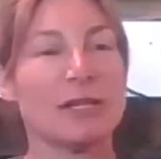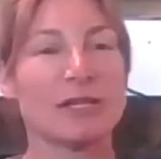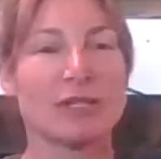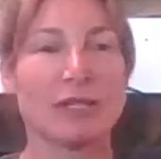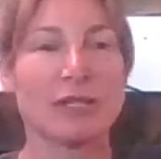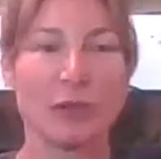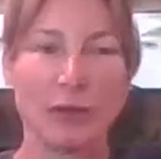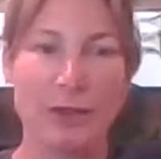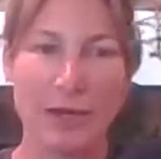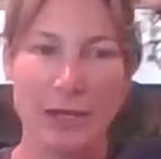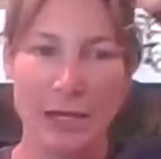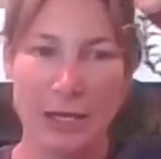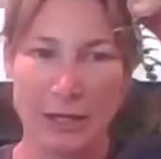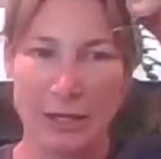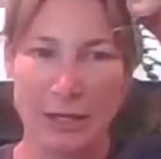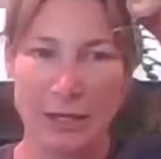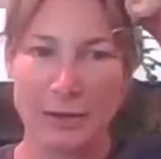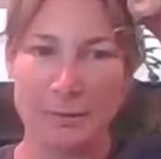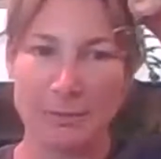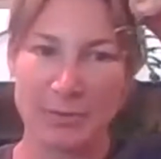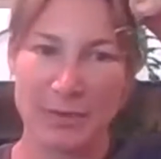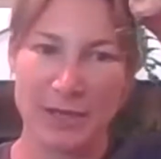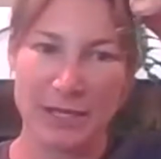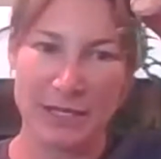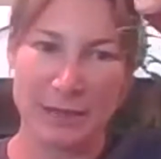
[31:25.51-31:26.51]
So
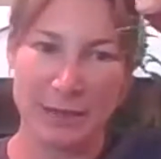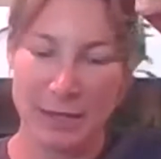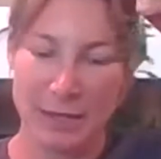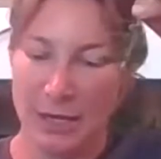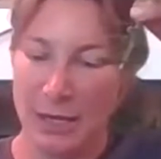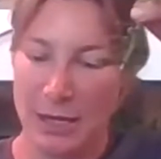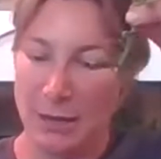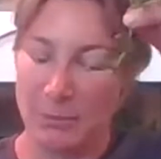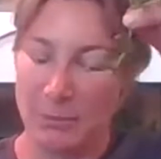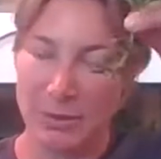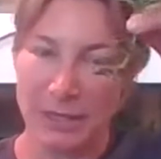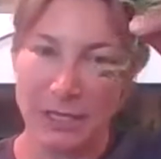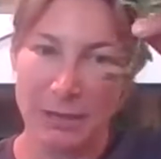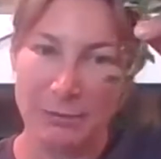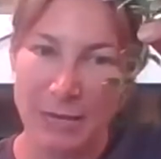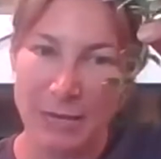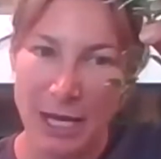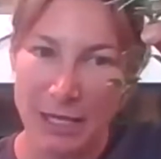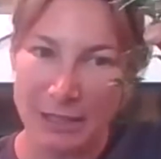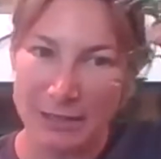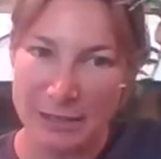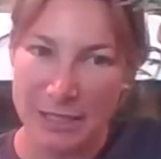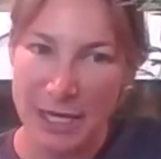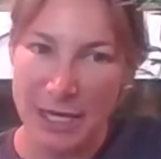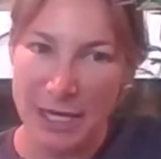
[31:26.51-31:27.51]
there, but I'm
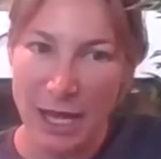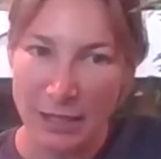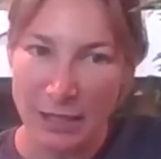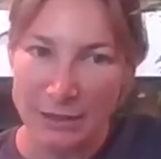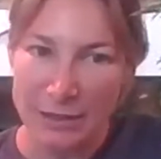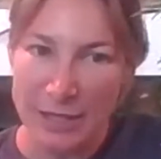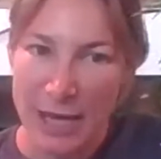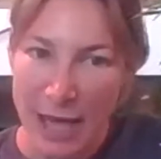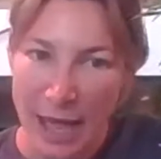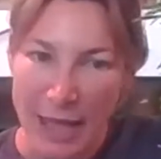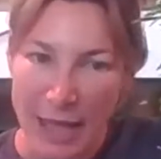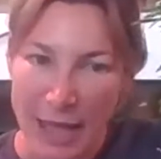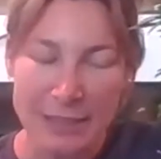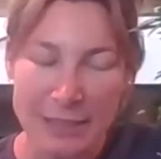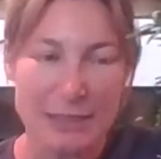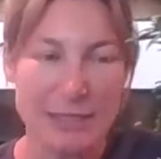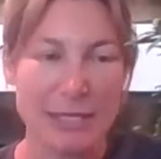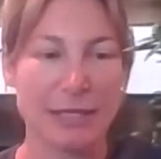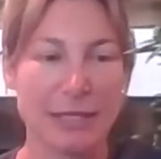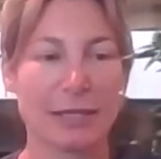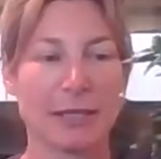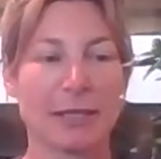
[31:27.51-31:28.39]
not done yet,